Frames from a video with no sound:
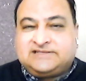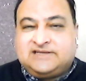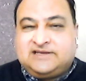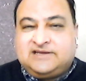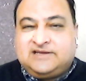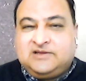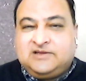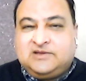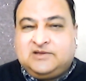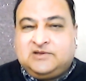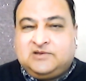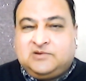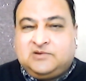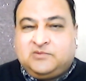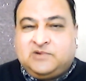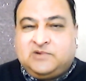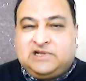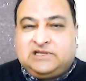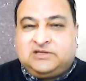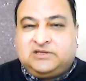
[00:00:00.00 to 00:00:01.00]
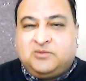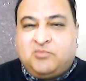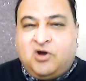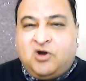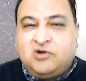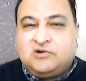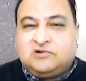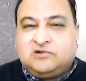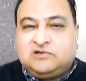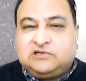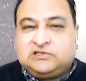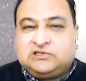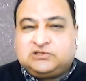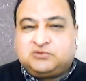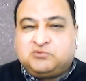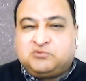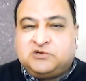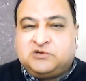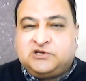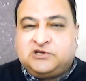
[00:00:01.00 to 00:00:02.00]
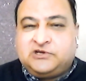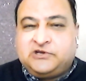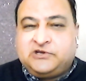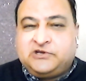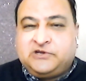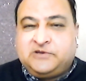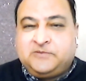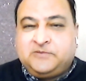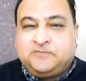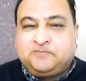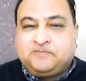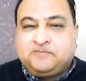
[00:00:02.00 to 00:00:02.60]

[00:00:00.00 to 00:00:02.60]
the Mongols were